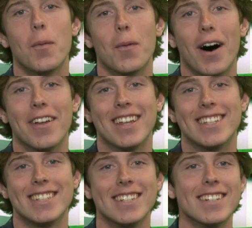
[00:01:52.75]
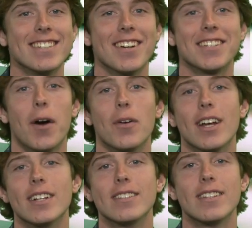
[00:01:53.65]
While the seniors are
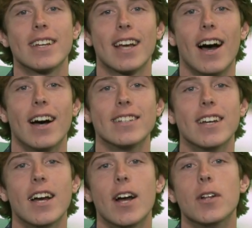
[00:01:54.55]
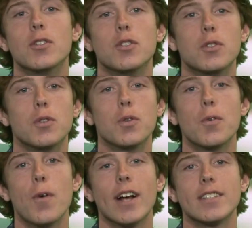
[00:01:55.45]
donating to the cause, do
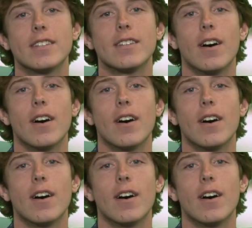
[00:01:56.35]
the rest